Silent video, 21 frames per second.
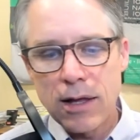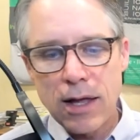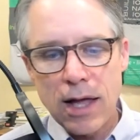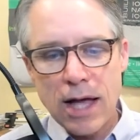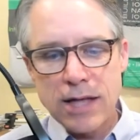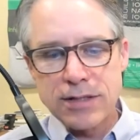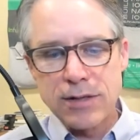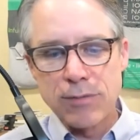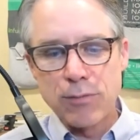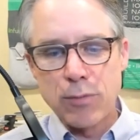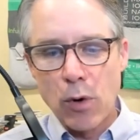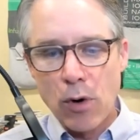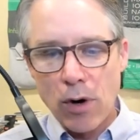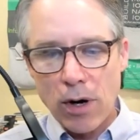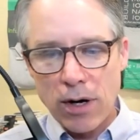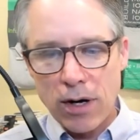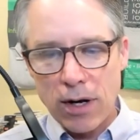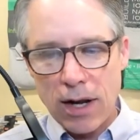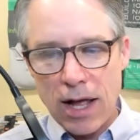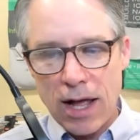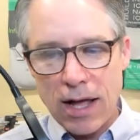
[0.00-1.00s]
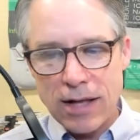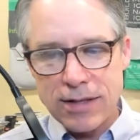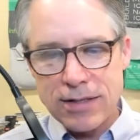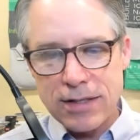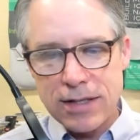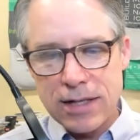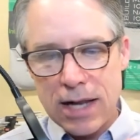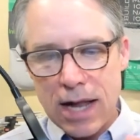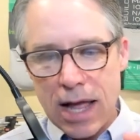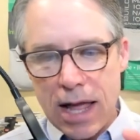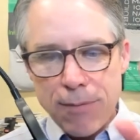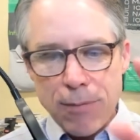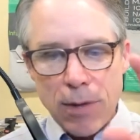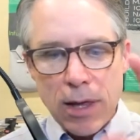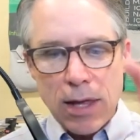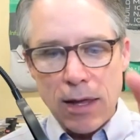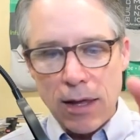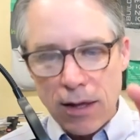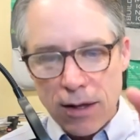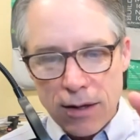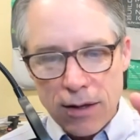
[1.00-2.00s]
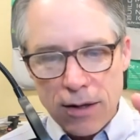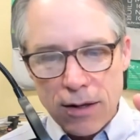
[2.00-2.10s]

as important as naming